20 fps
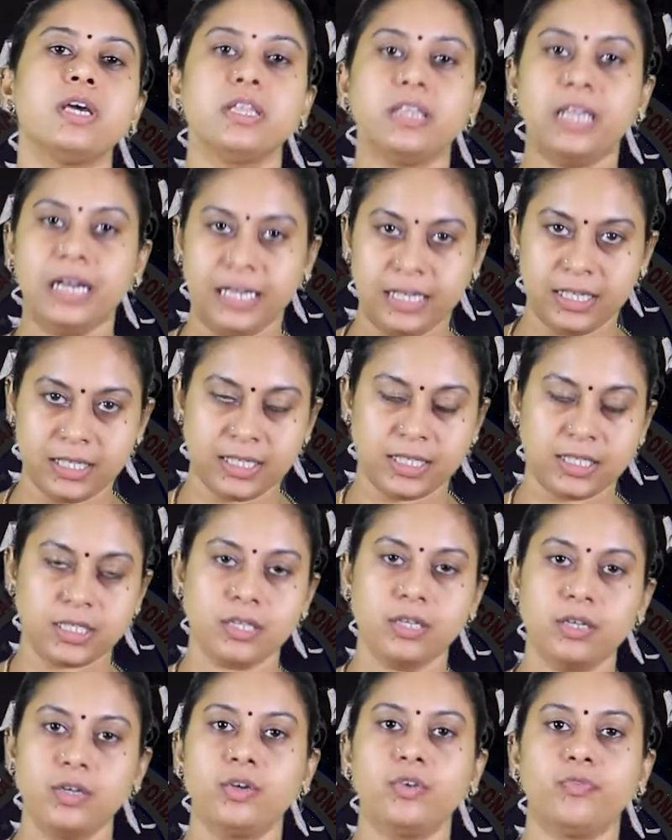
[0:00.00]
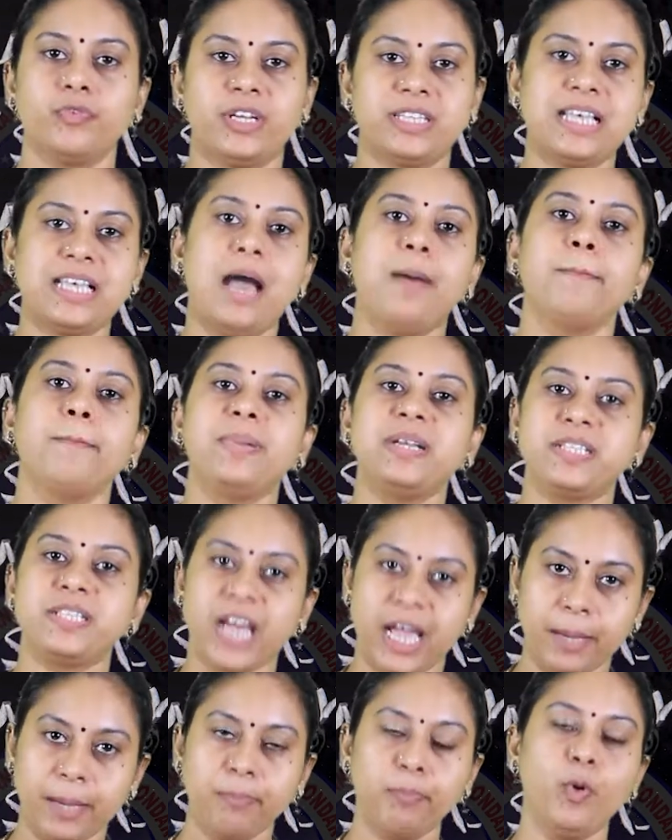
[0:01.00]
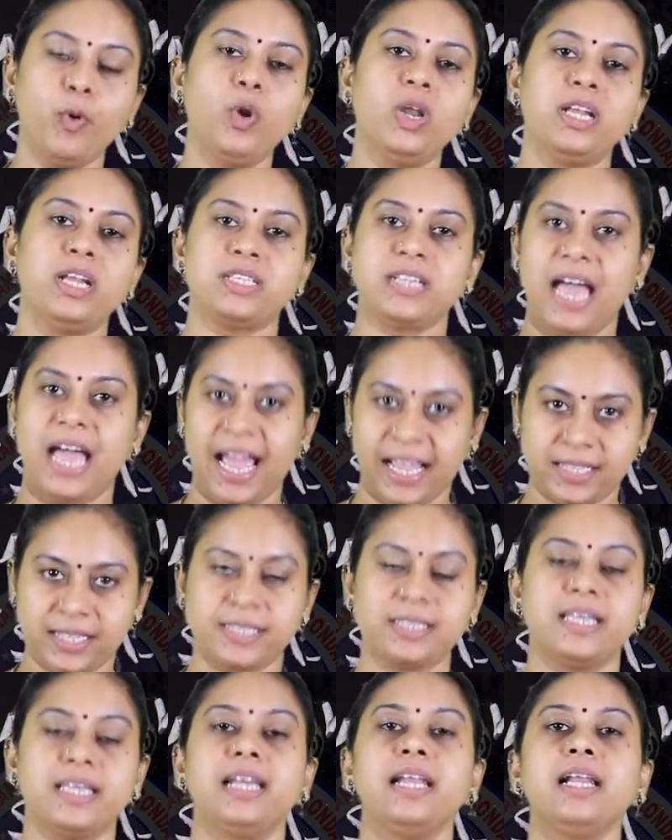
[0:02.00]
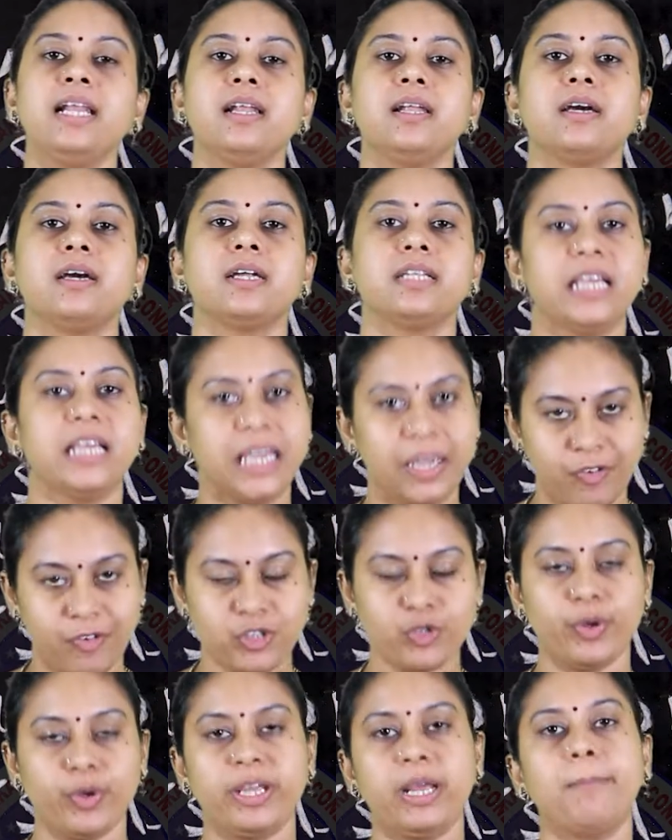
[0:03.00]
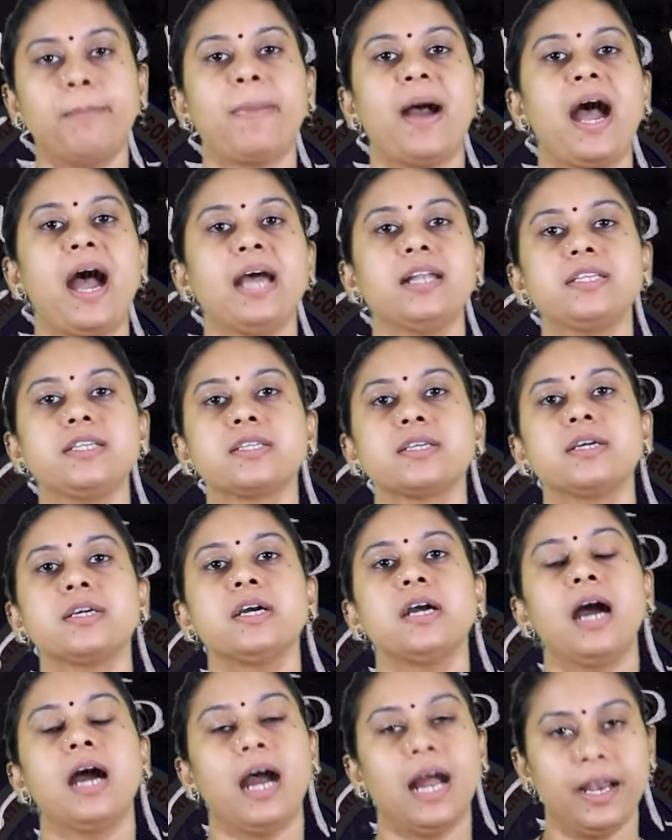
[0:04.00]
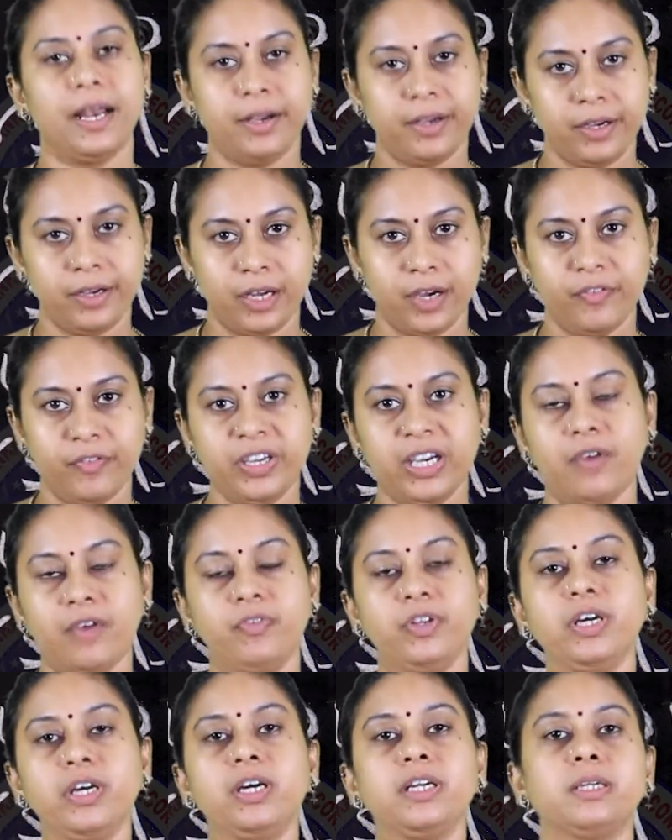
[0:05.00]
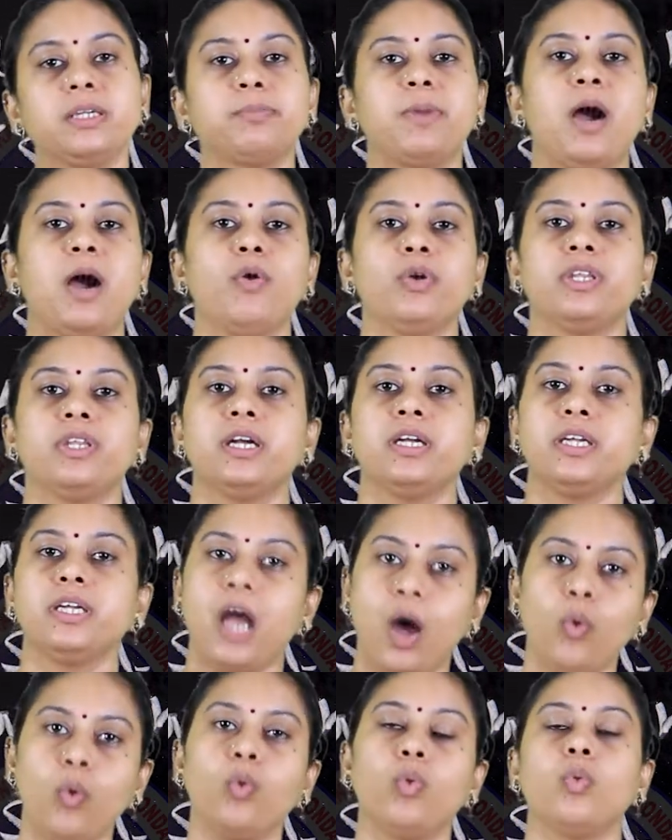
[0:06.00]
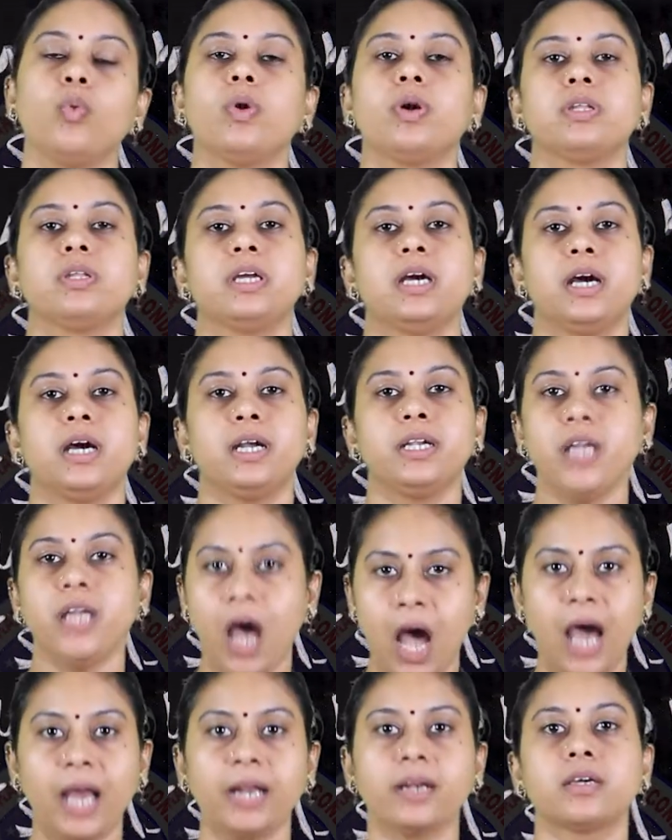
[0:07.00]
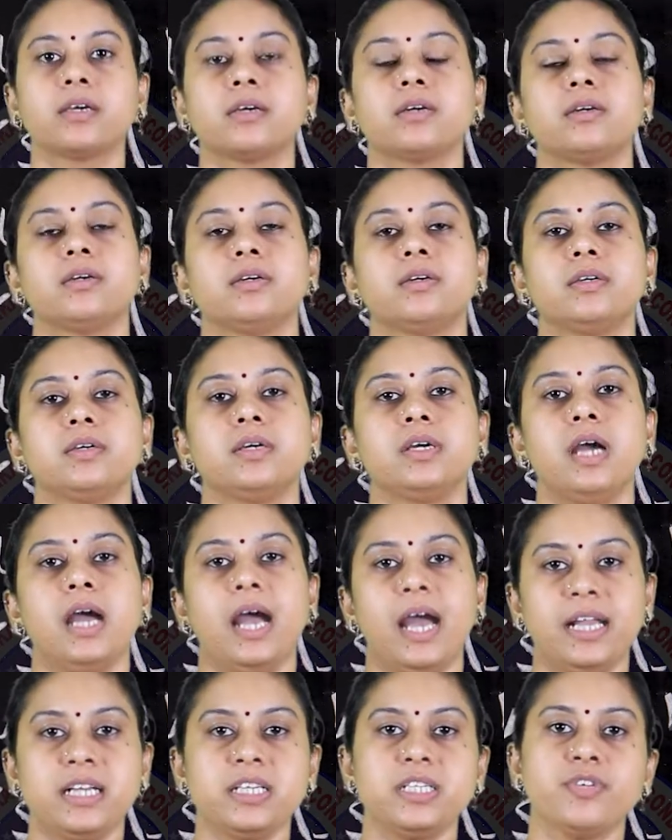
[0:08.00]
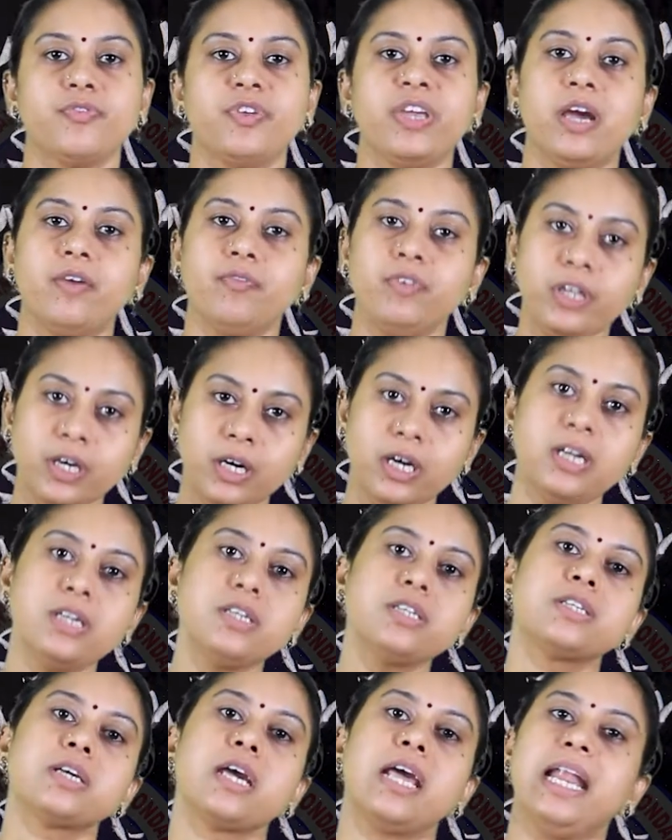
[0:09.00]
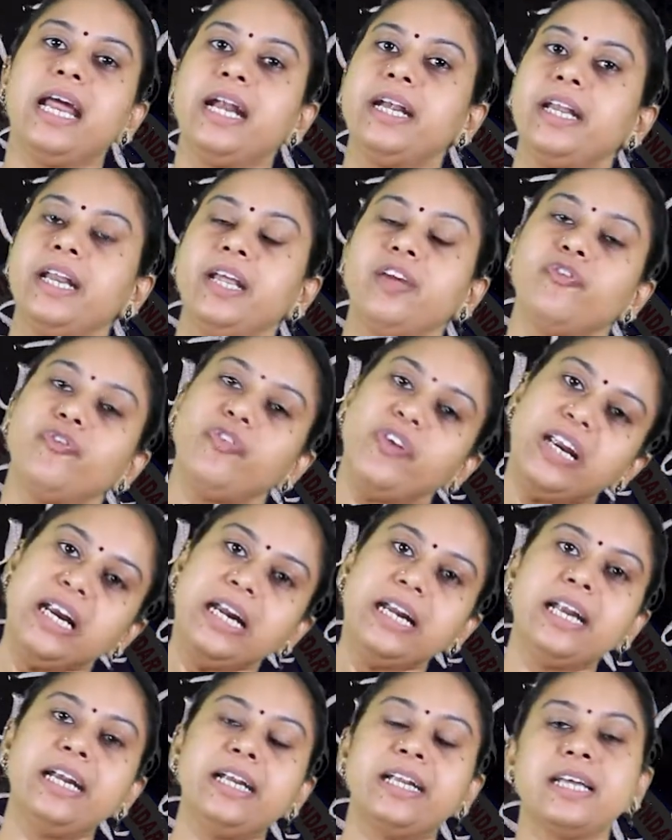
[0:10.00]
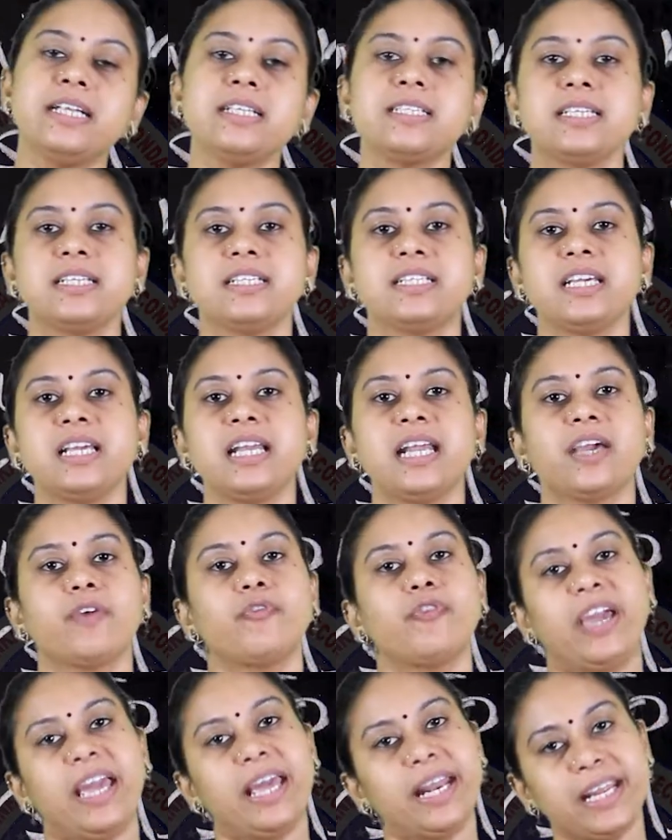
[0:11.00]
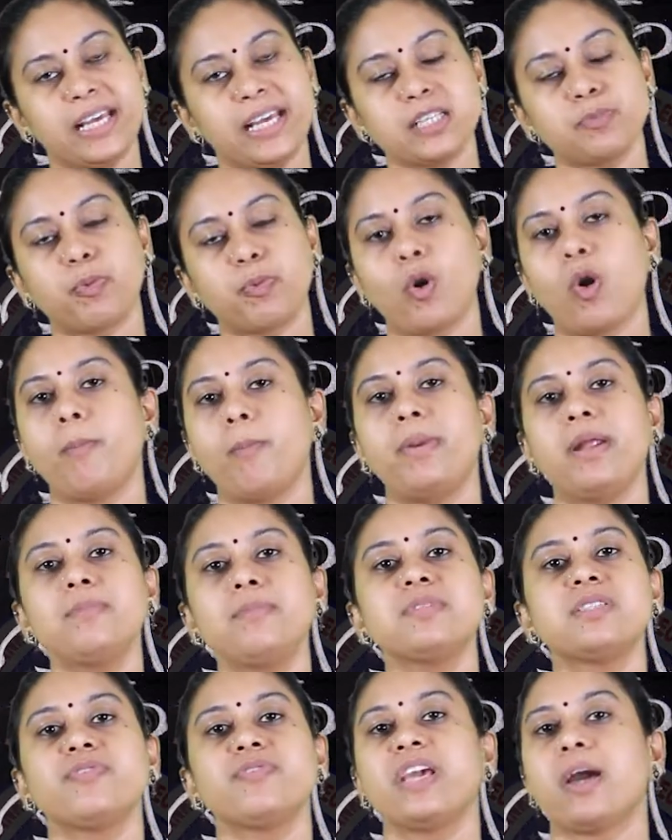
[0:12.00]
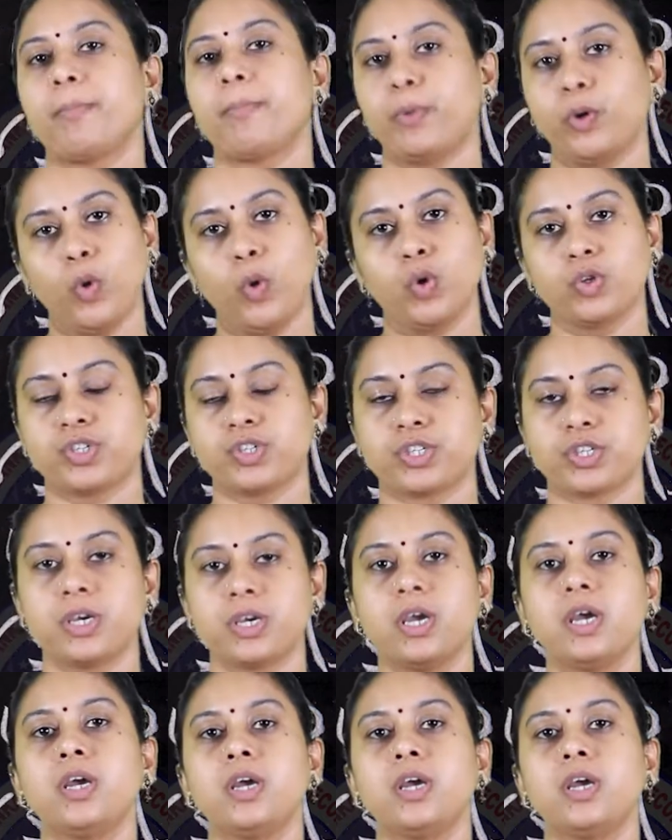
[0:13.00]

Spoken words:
That is, for example, dipole at axial in the equatorial part, and we have learnt about the tau, the torque, and we have learnt electric field intensity, like various problems we approached.